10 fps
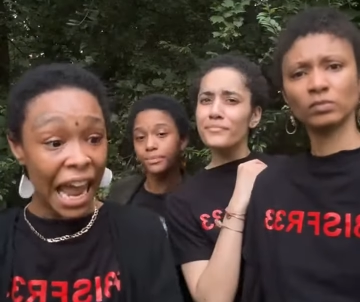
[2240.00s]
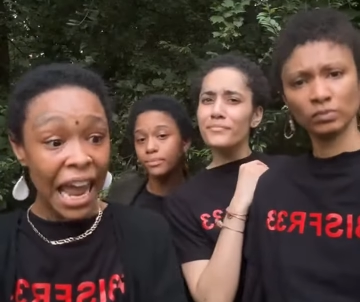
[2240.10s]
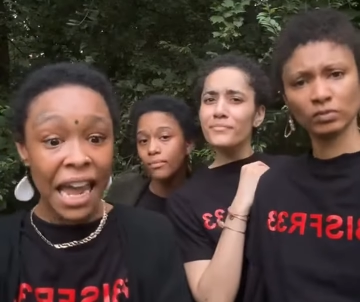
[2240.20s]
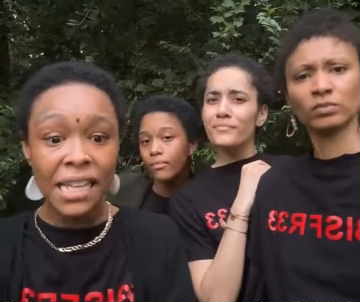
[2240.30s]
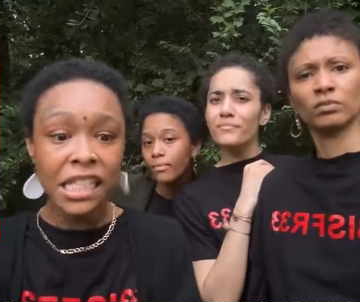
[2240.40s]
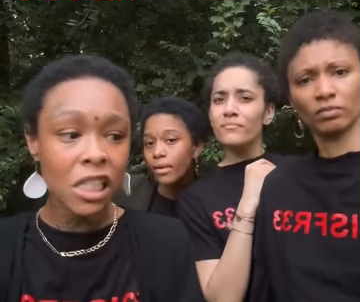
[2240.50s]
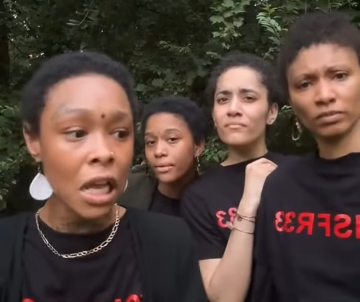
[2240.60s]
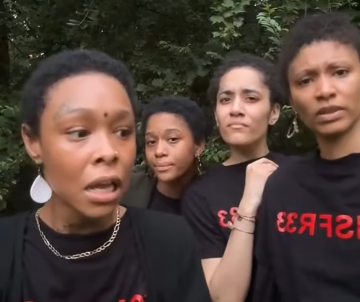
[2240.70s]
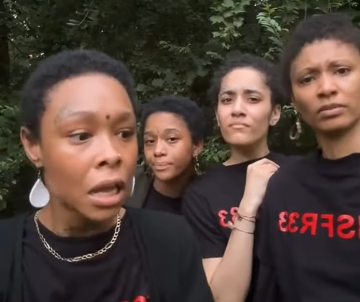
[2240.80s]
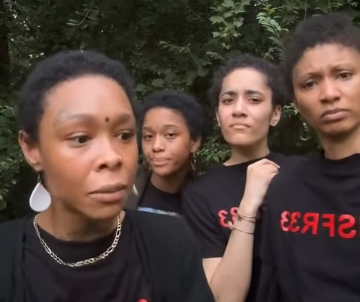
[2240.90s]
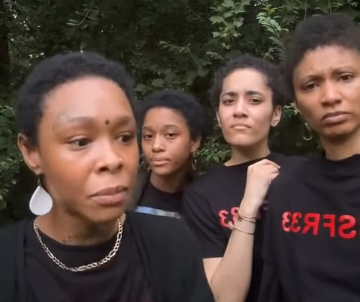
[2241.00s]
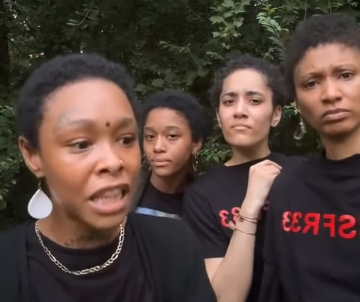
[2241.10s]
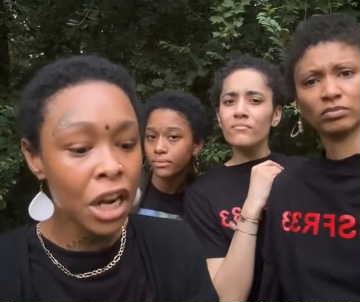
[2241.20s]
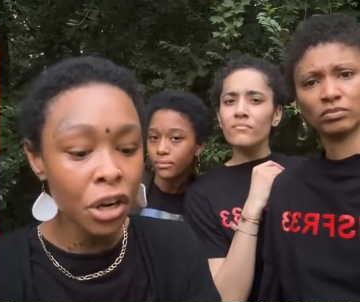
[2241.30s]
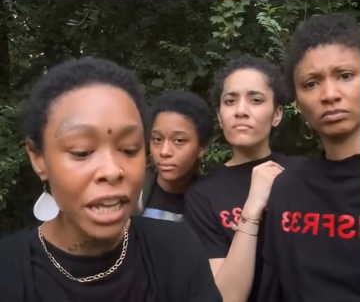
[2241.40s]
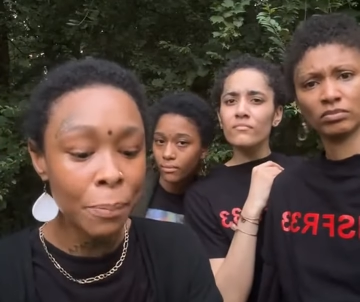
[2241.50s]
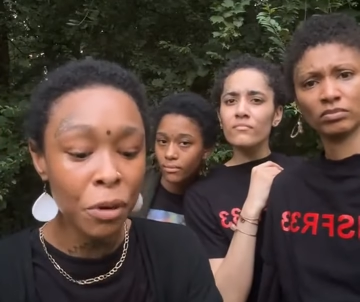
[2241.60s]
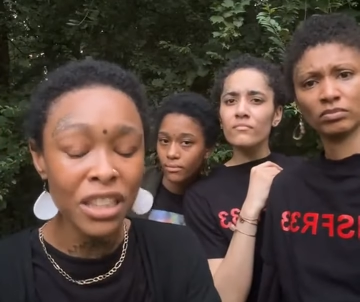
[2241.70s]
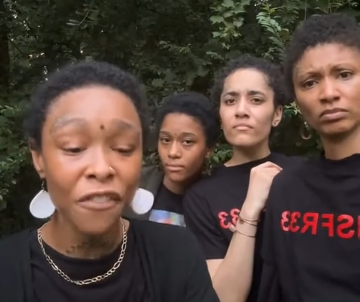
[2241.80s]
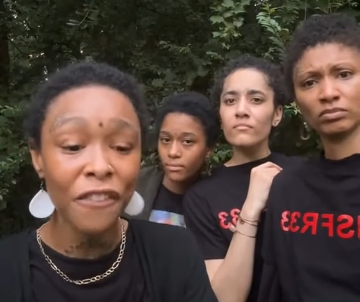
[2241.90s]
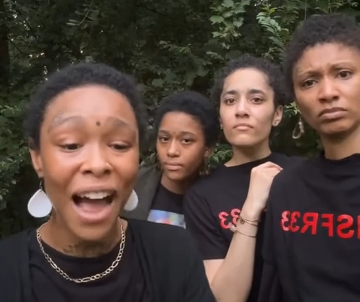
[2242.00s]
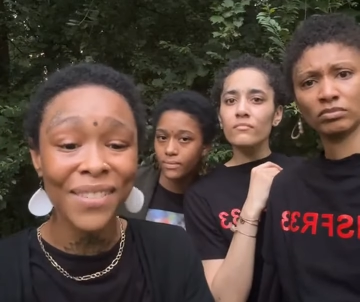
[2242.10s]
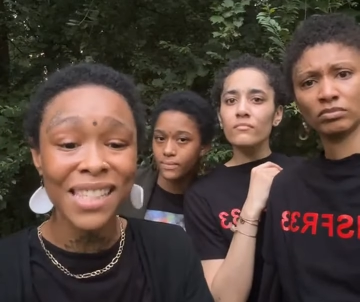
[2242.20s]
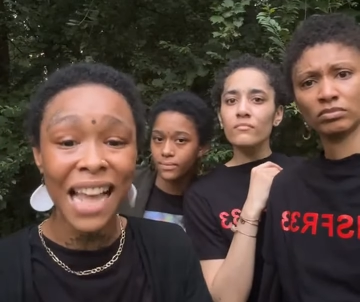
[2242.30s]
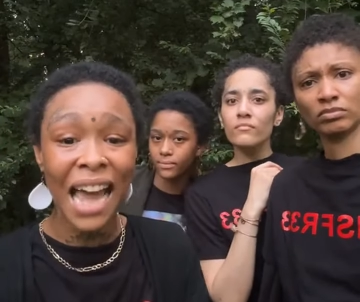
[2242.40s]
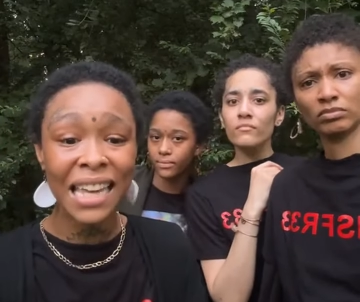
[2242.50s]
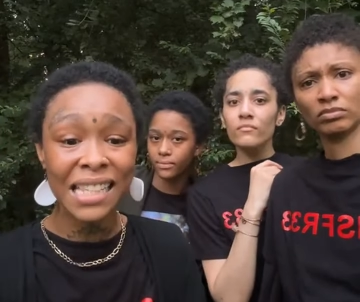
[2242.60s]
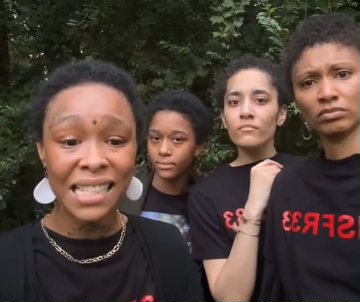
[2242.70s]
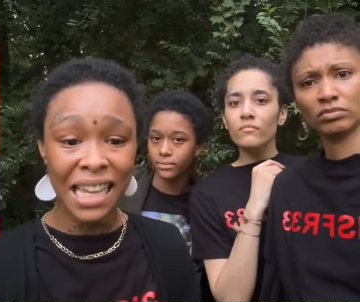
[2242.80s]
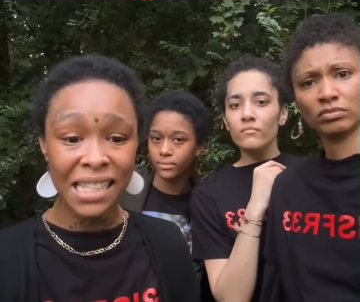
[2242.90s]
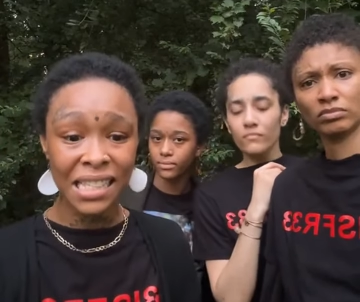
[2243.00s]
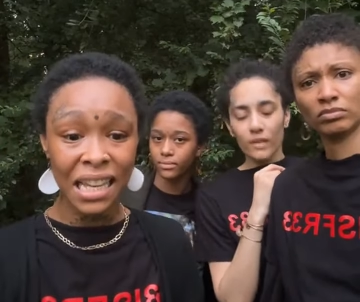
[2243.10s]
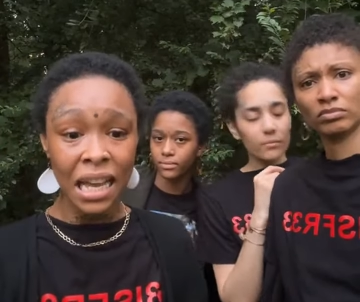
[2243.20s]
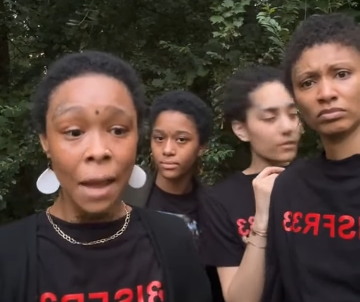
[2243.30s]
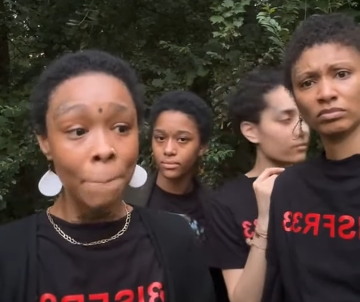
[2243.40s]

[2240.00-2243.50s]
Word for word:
Speaker 1: mm-hmm. is literally put the five sciences.